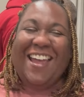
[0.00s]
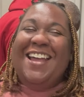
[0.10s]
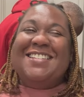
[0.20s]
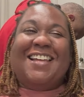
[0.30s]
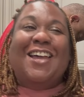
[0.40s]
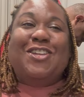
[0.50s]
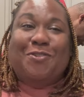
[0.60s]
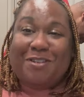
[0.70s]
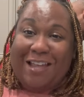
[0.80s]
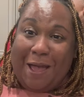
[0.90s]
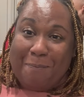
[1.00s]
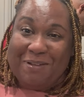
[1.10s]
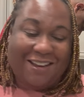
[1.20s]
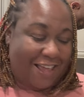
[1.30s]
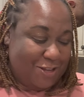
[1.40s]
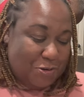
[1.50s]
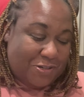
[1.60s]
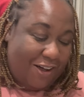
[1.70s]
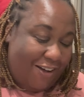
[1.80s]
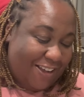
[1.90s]
He's like, you yapping and you
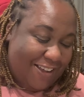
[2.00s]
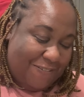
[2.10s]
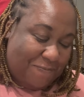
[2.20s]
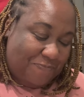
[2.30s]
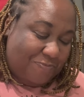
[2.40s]
talking.